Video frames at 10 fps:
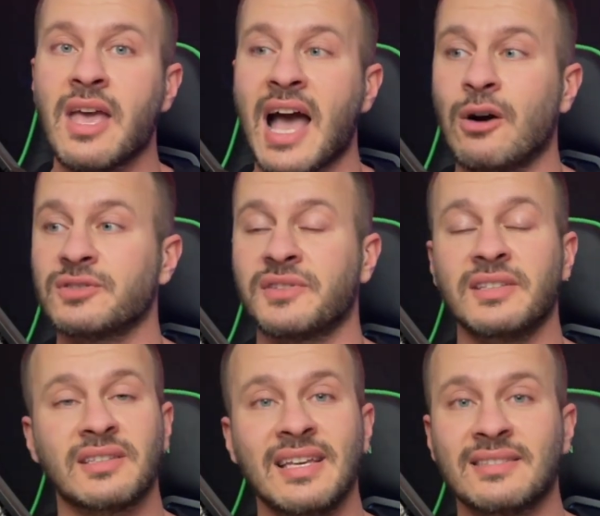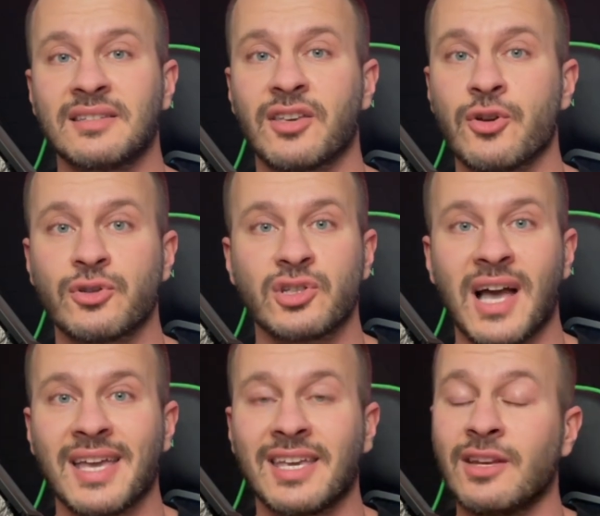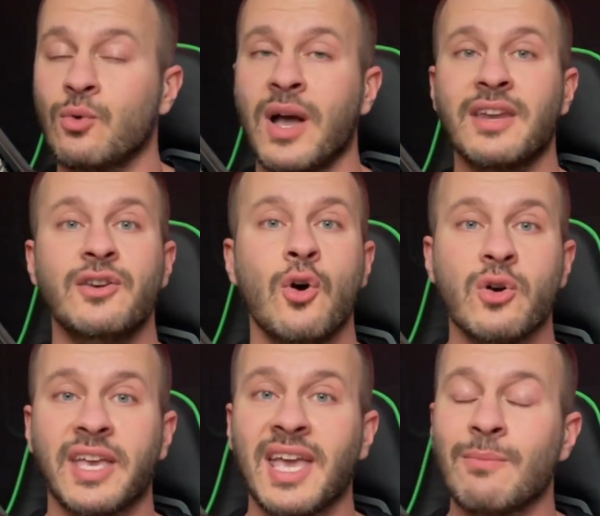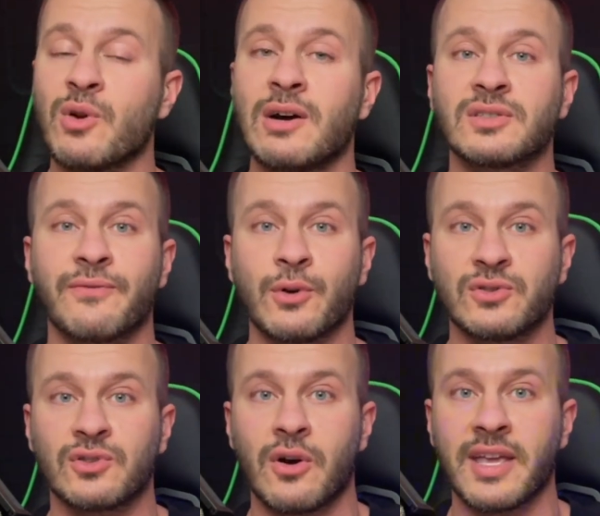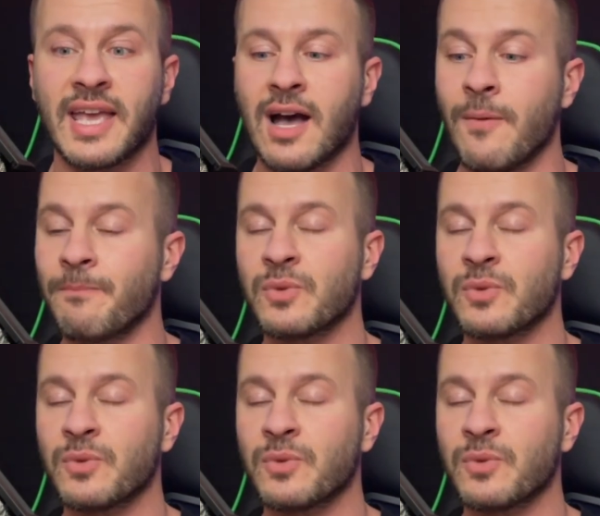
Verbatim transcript: I was this insecure, shy kid who had no game when I was first starting out.